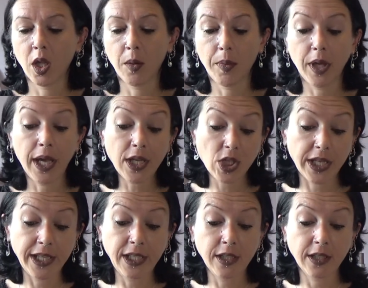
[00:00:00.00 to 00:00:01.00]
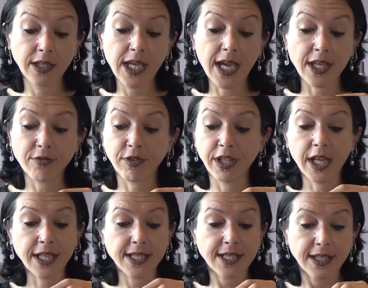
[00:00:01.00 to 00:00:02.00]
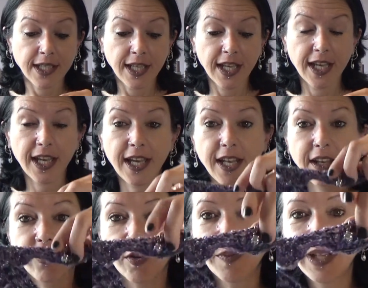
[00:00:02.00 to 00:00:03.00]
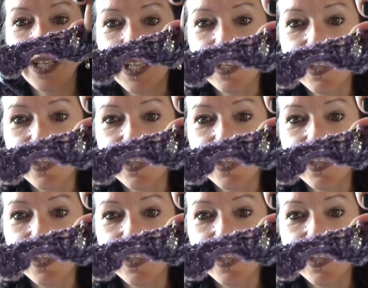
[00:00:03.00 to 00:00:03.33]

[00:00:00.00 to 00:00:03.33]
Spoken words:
But actually, yeah, it's really nice. And I've got my little